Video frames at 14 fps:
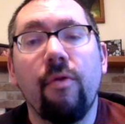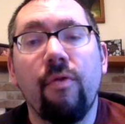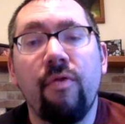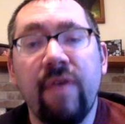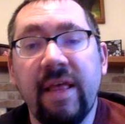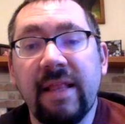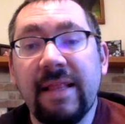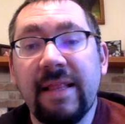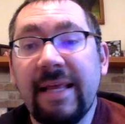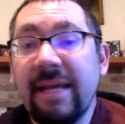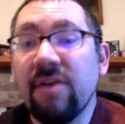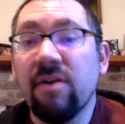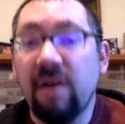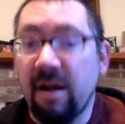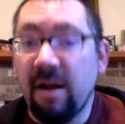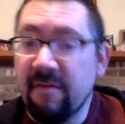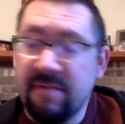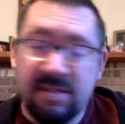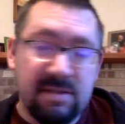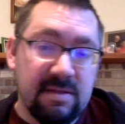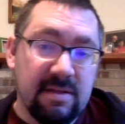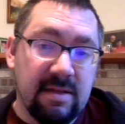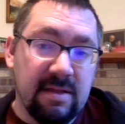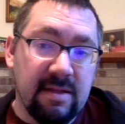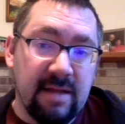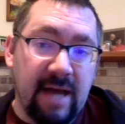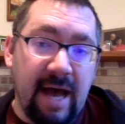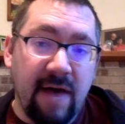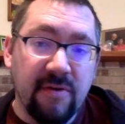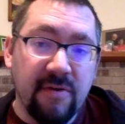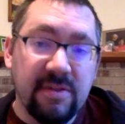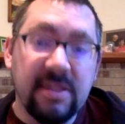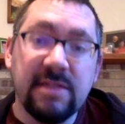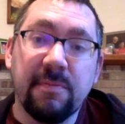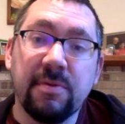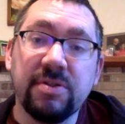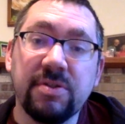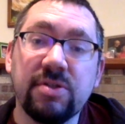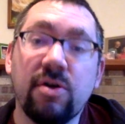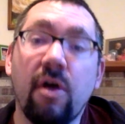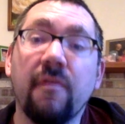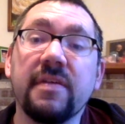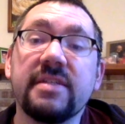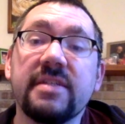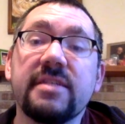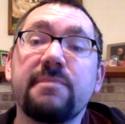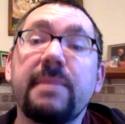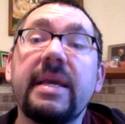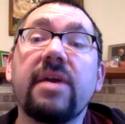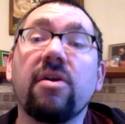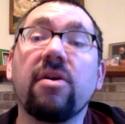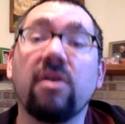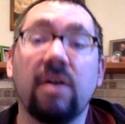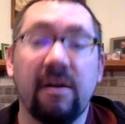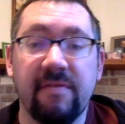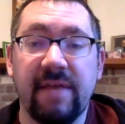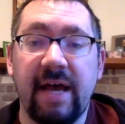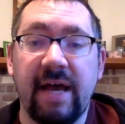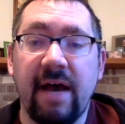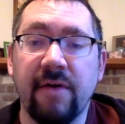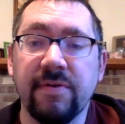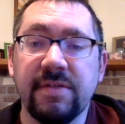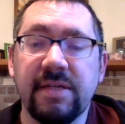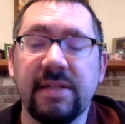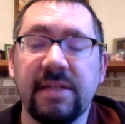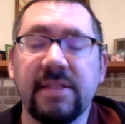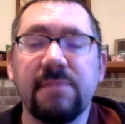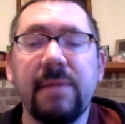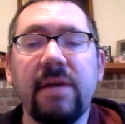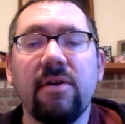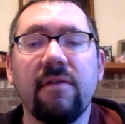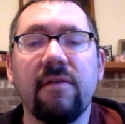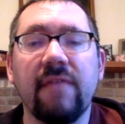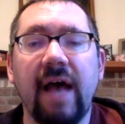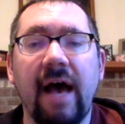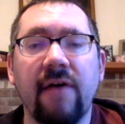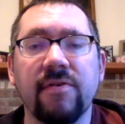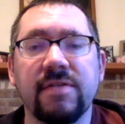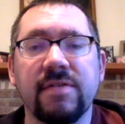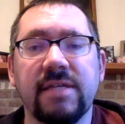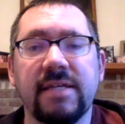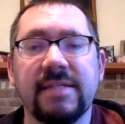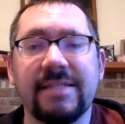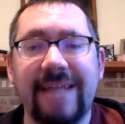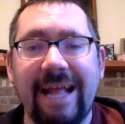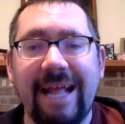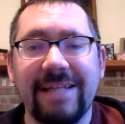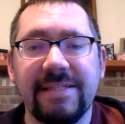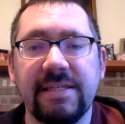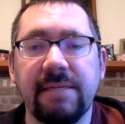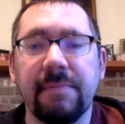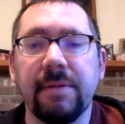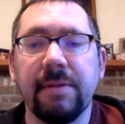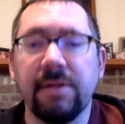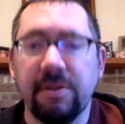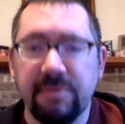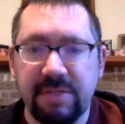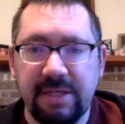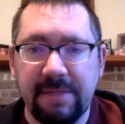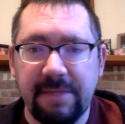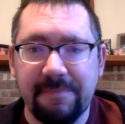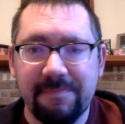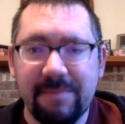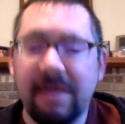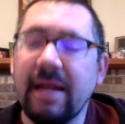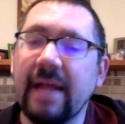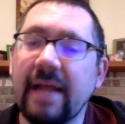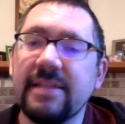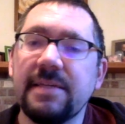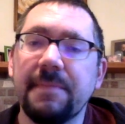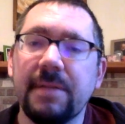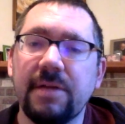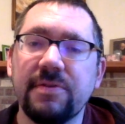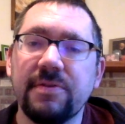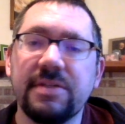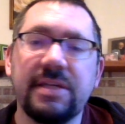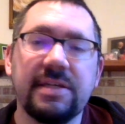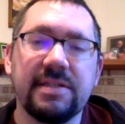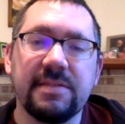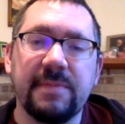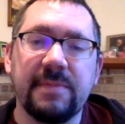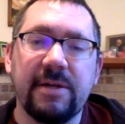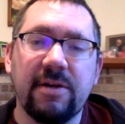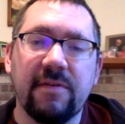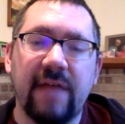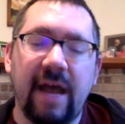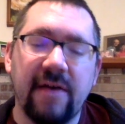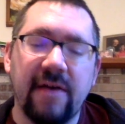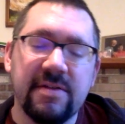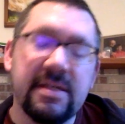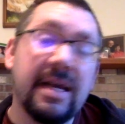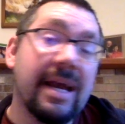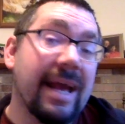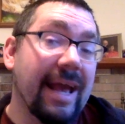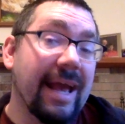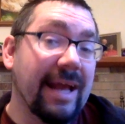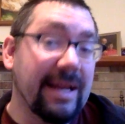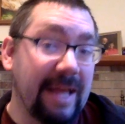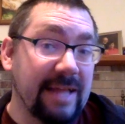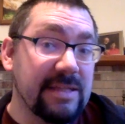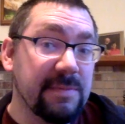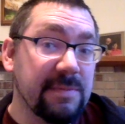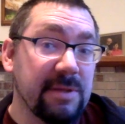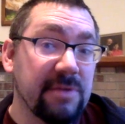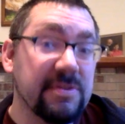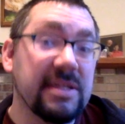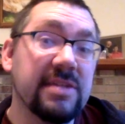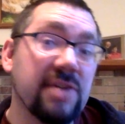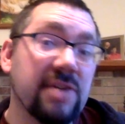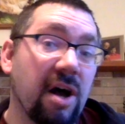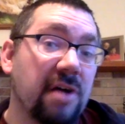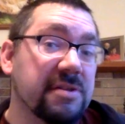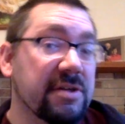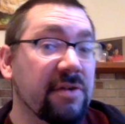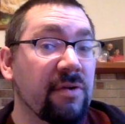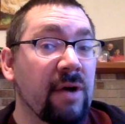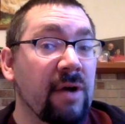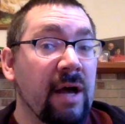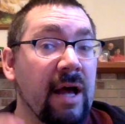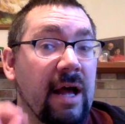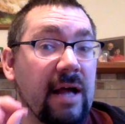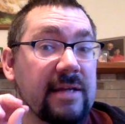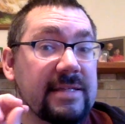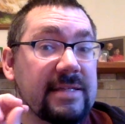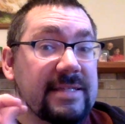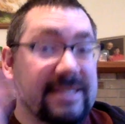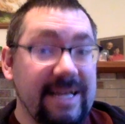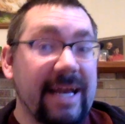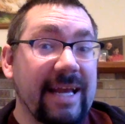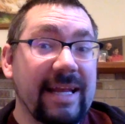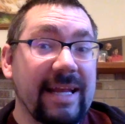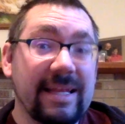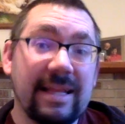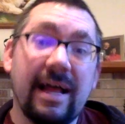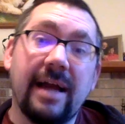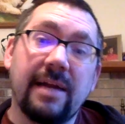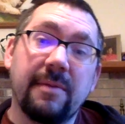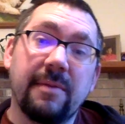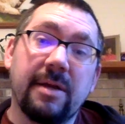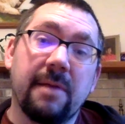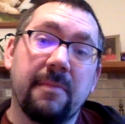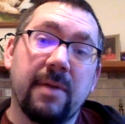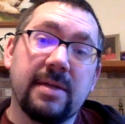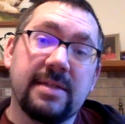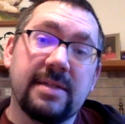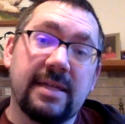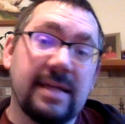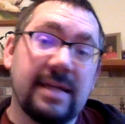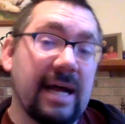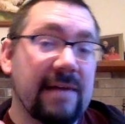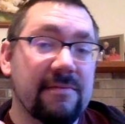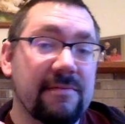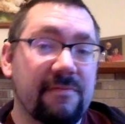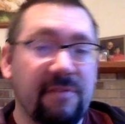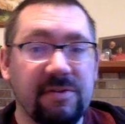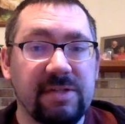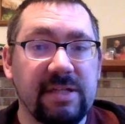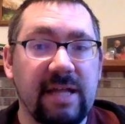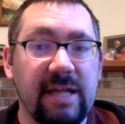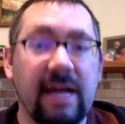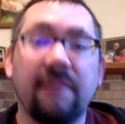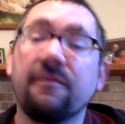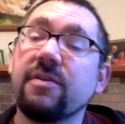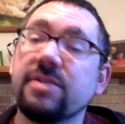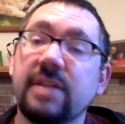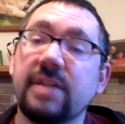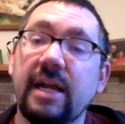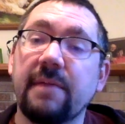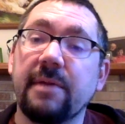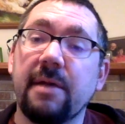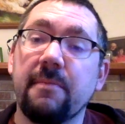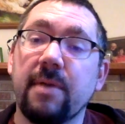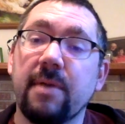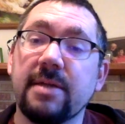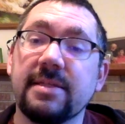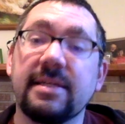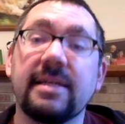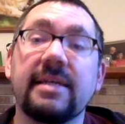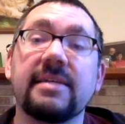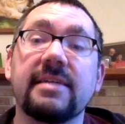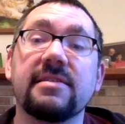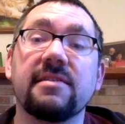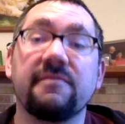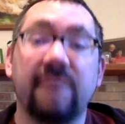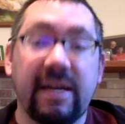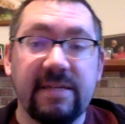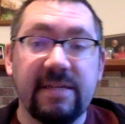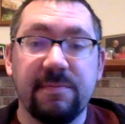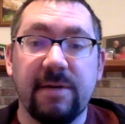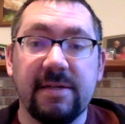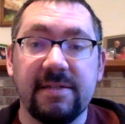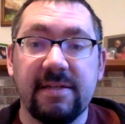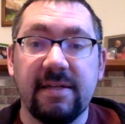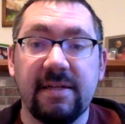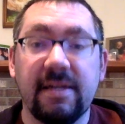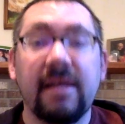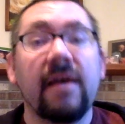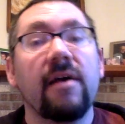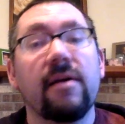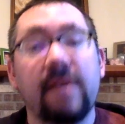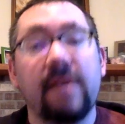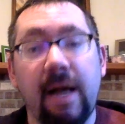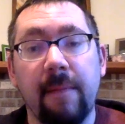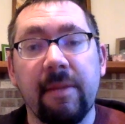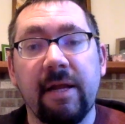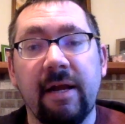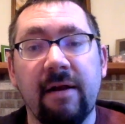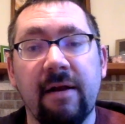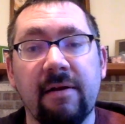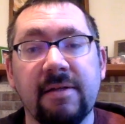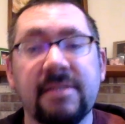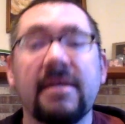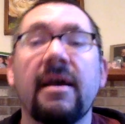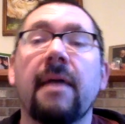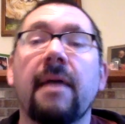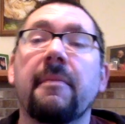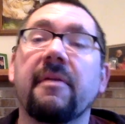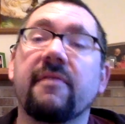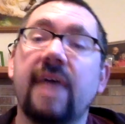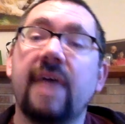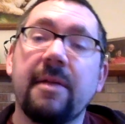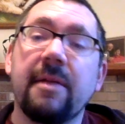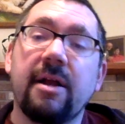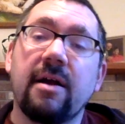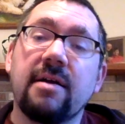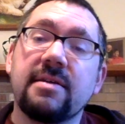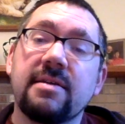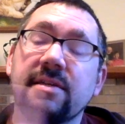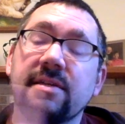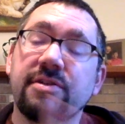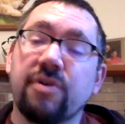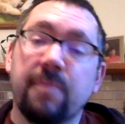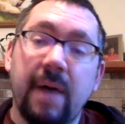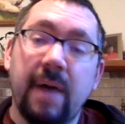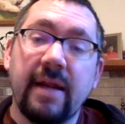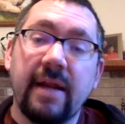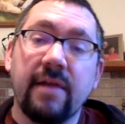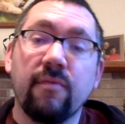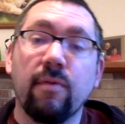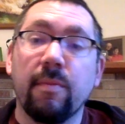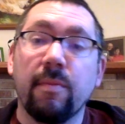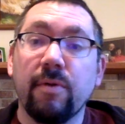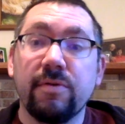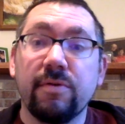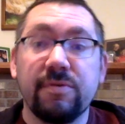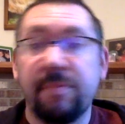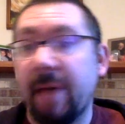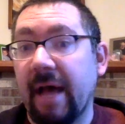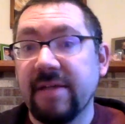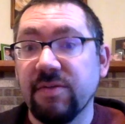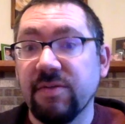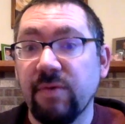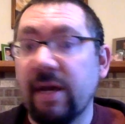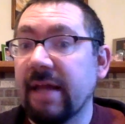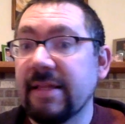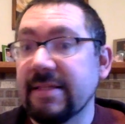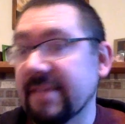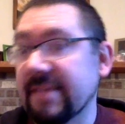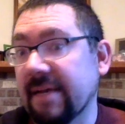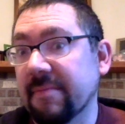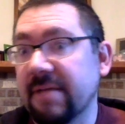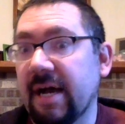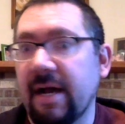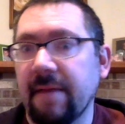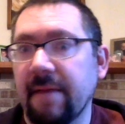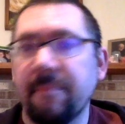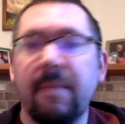The leader of the House is a person called the Speaker of the House, and the Speaker of the House is Nancy Pelosi. Nancy Pelosi is the Speaker of the House, and Nancy Pelosi is also second in line to become president, not first in line. First in line to become president is the Vice President, Kamala Harris. But if Kamala Harris and Joe Biden were both to pass away at the same time,